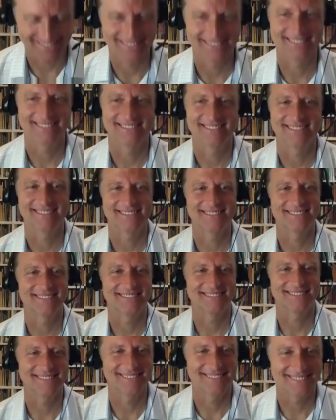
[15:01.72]

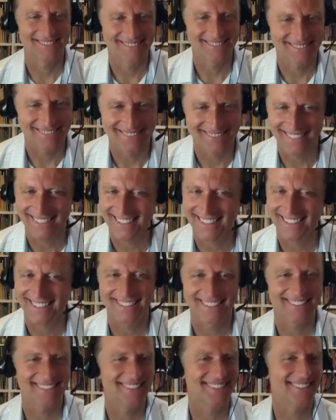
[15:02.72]

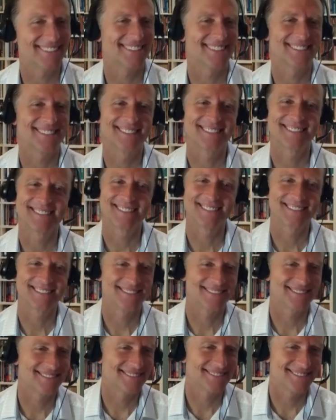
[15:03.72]

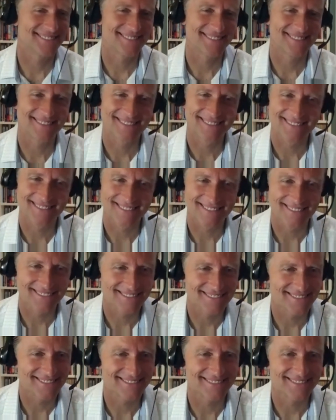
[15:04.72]
(silent)